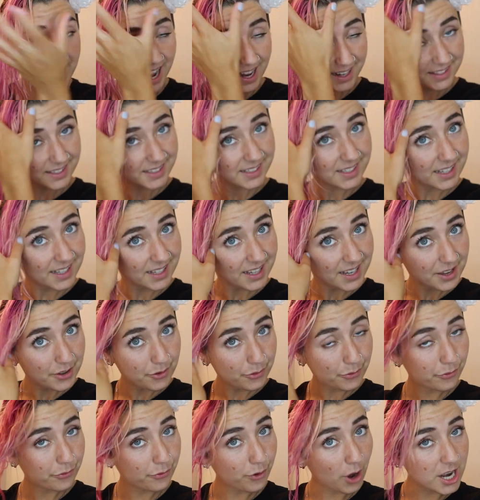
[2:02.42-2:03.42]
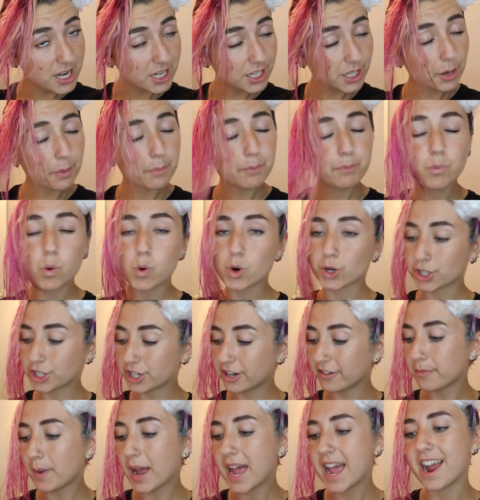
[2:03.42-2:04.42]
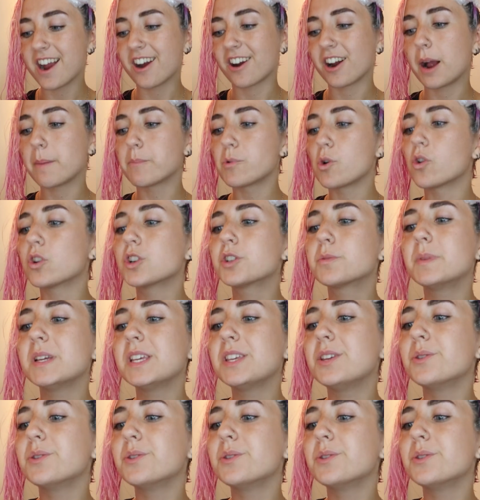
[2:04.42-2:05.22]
next front portion of my hair, I'm going to be